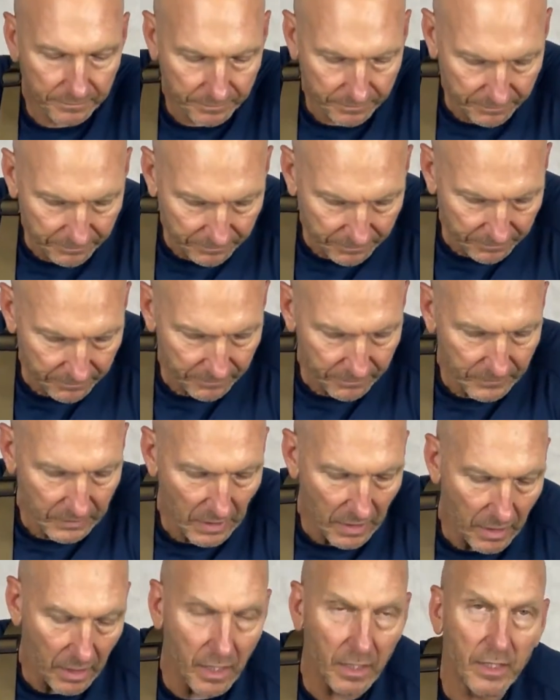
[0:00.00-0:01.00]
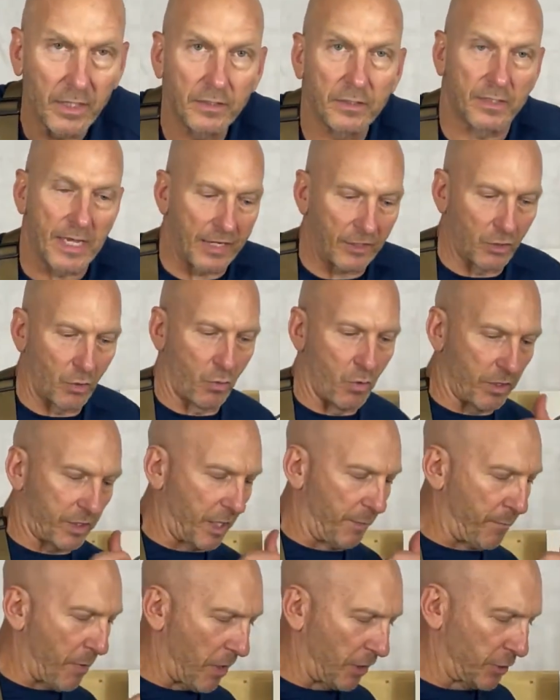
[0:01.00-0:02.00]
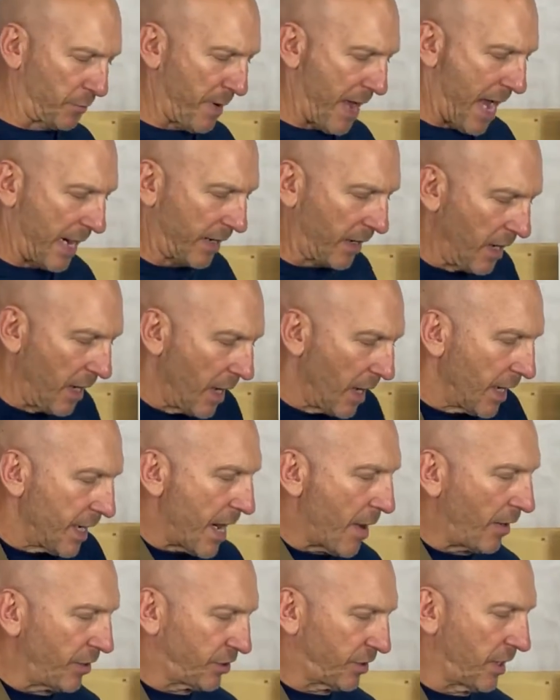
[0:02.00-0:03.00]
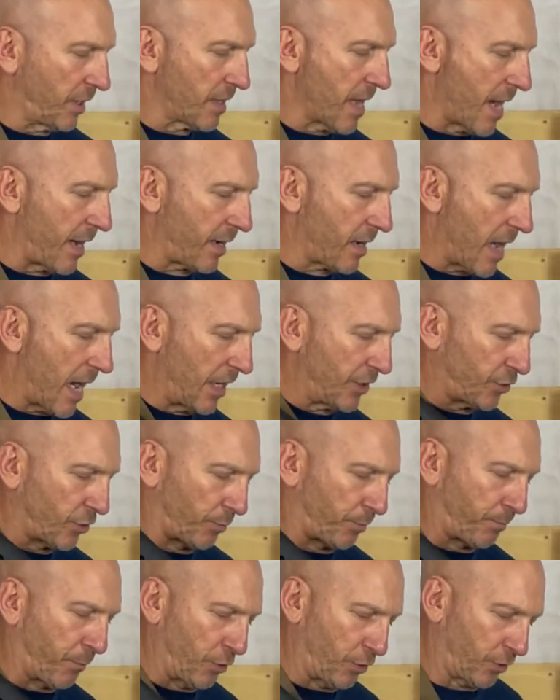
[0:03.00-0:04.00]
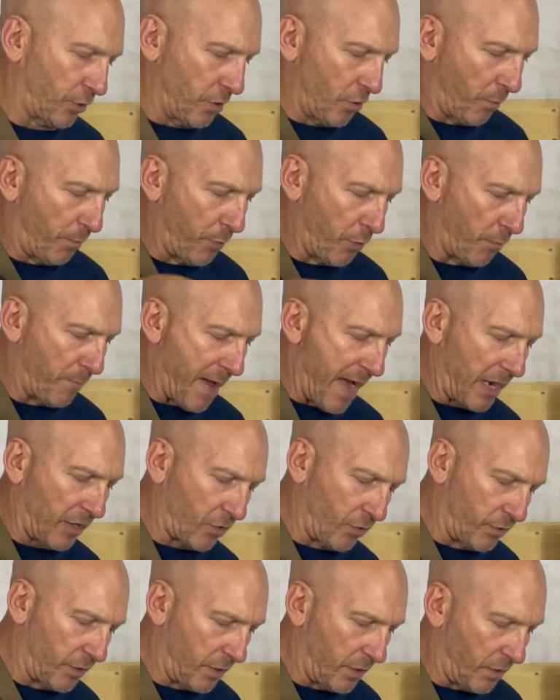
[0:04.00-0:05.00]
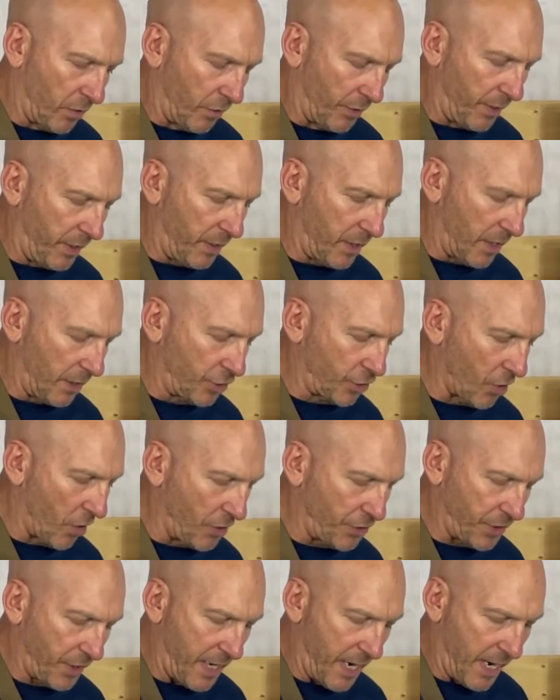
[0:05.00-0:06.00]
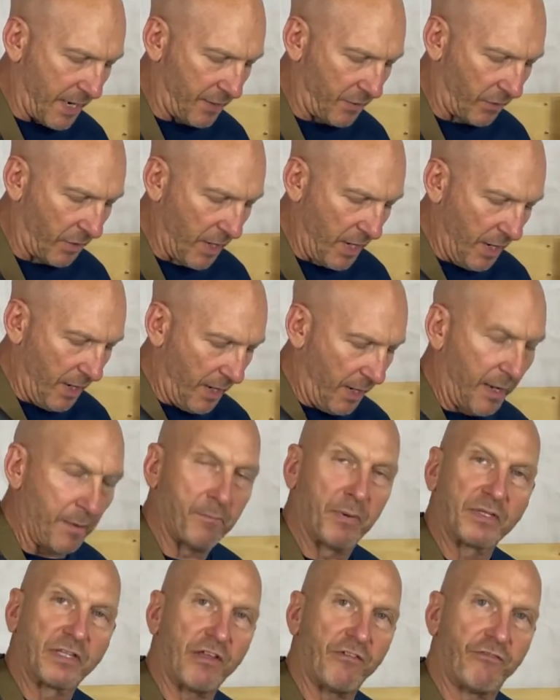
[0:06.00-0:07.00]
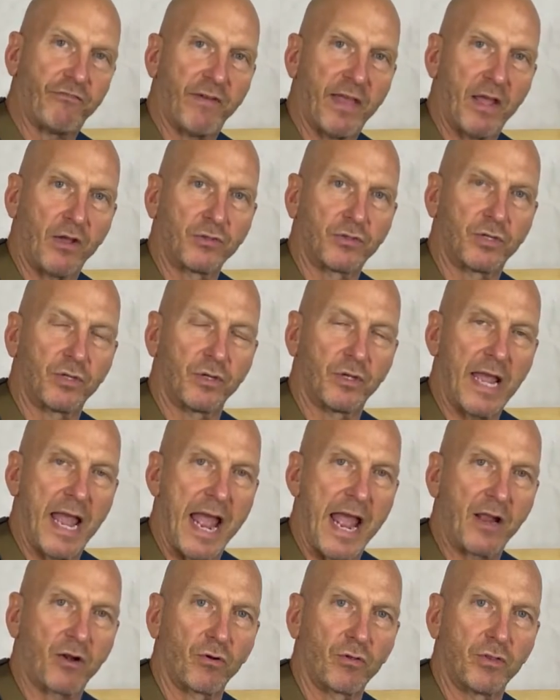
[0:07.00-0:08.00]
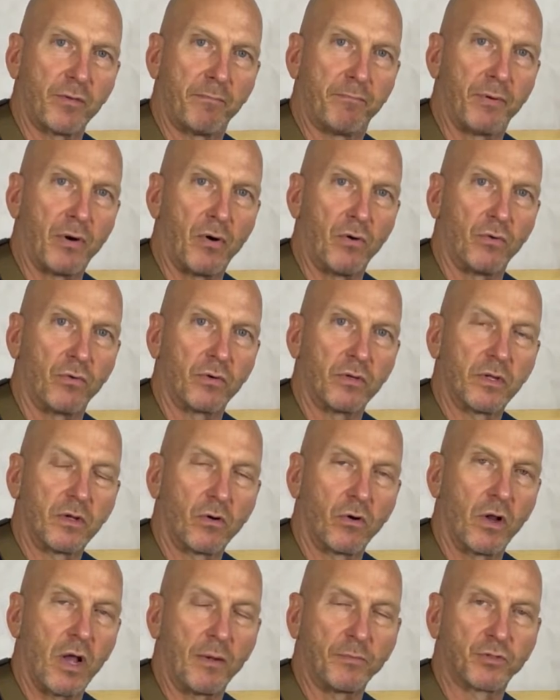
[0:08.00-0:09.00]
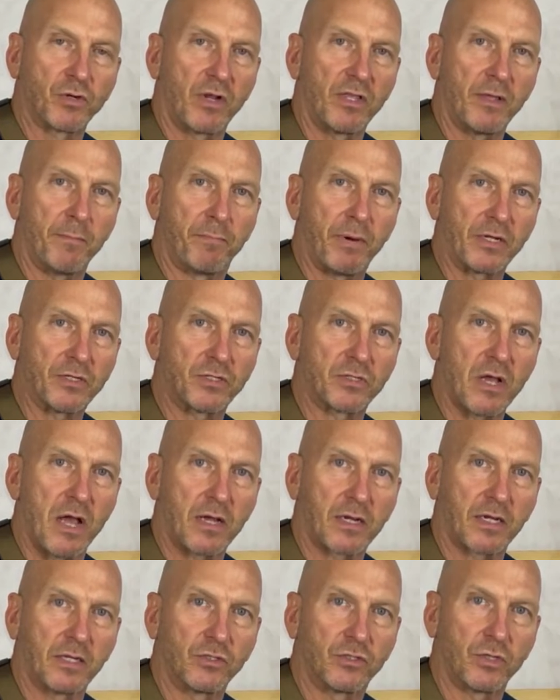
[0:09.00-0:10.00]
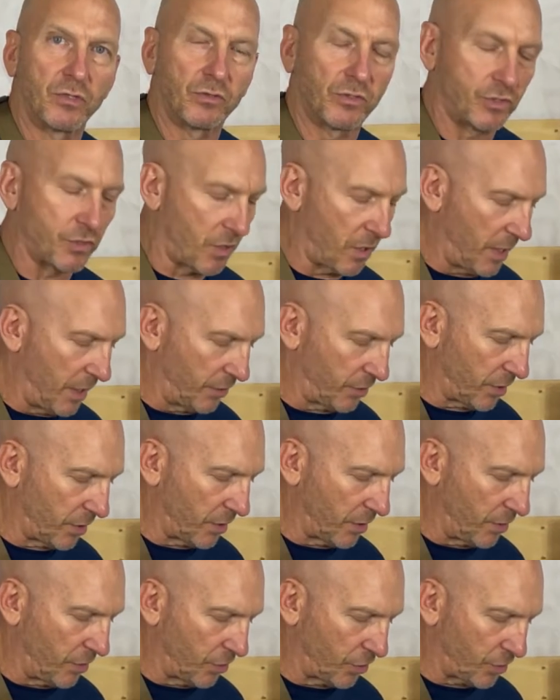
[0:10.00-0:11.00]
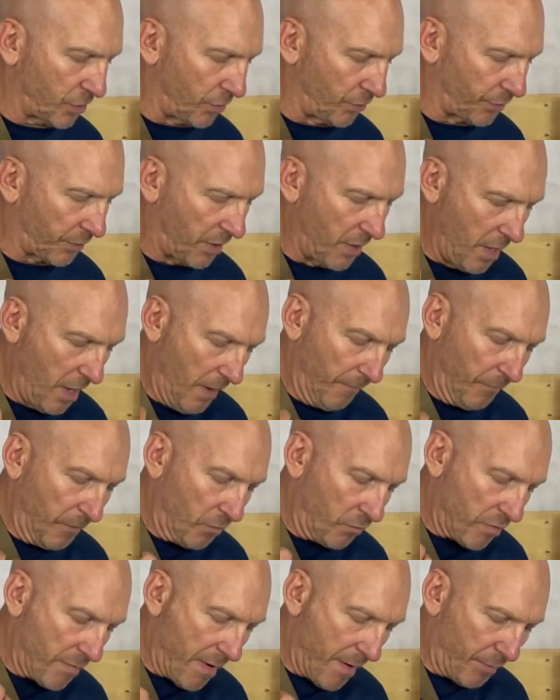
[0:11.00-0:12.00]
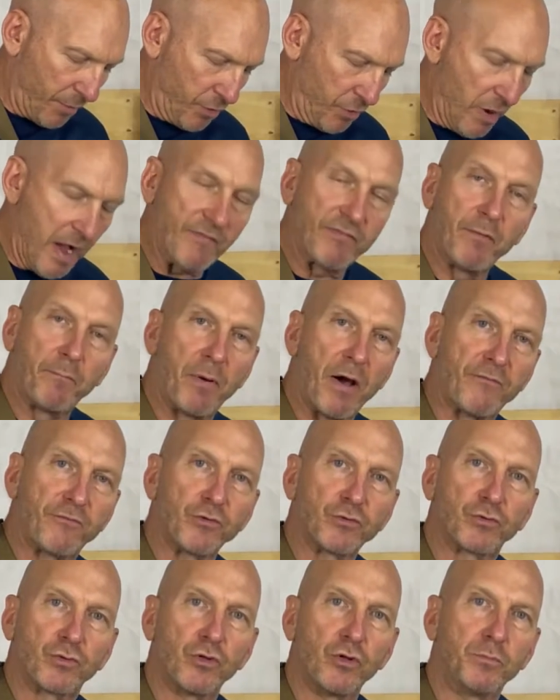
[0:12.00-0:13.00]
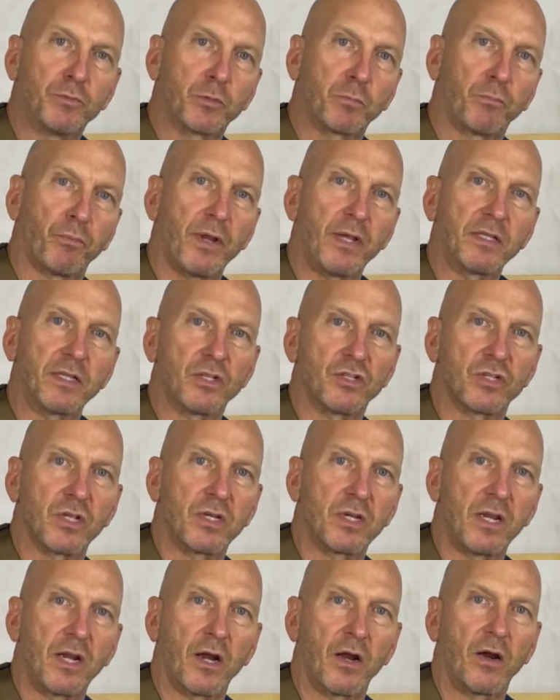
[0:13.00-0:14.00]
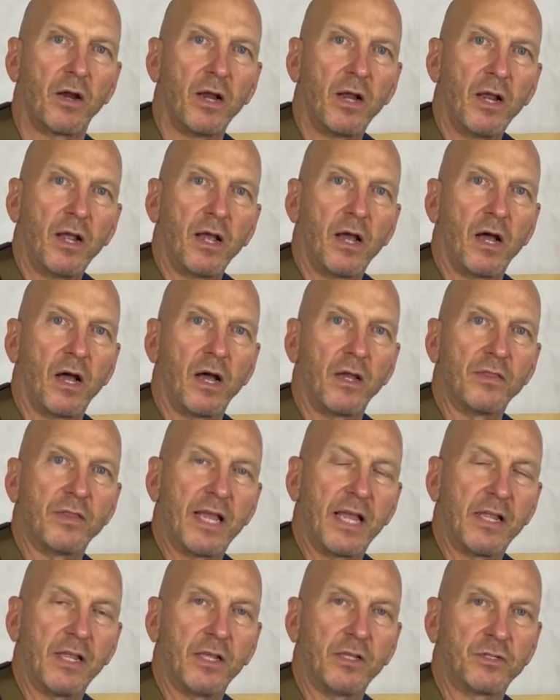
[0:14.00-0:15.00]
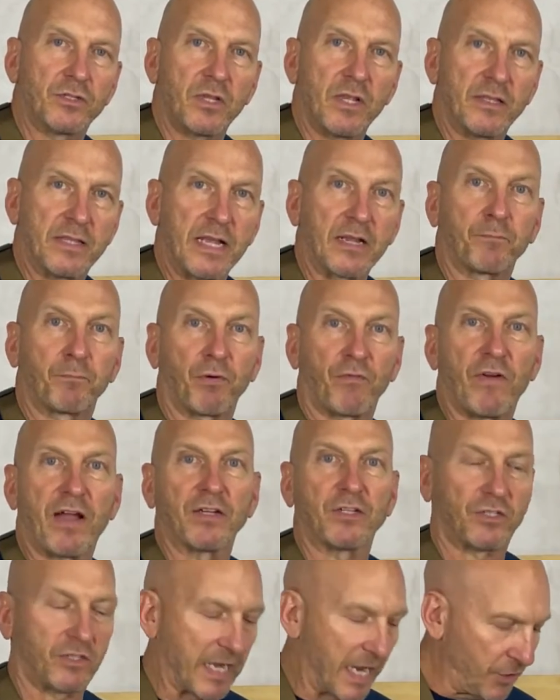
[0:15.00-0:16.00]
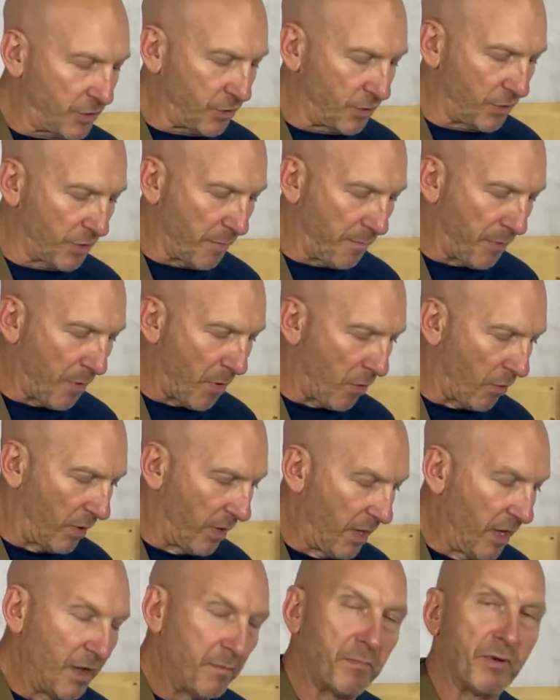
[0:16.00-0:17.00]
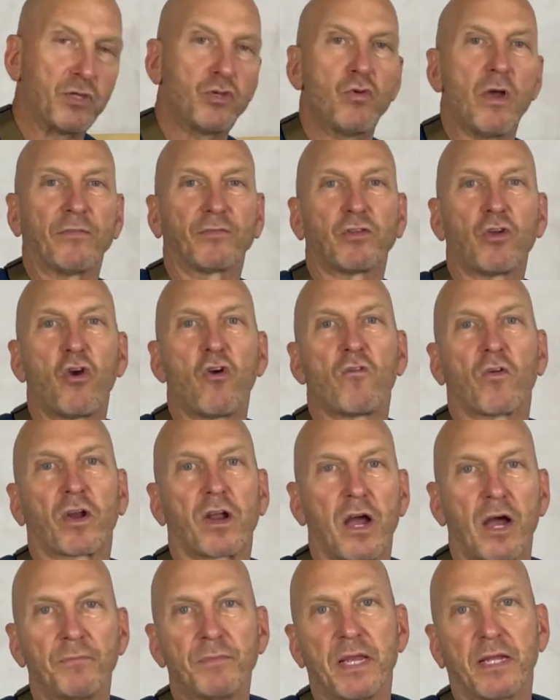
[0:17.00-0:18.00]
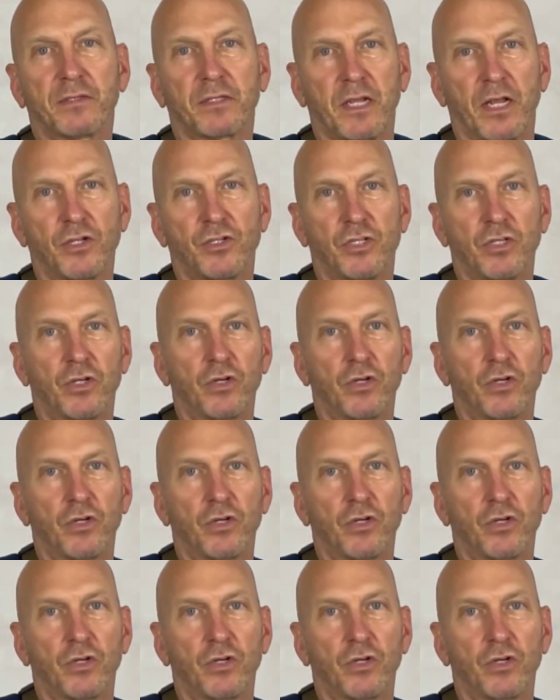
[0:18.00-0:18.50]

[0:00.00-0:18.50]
I'm going to take the working parts back. Now, I see a lot of guys, they'll pull back on the charging handle, but they fail to anchor the bolt, or I'm sorry, the buttstock into the shoulder. Remember, you have a buffer tube spring that's in here that provides tension on the bolt, but you have to overcome that tension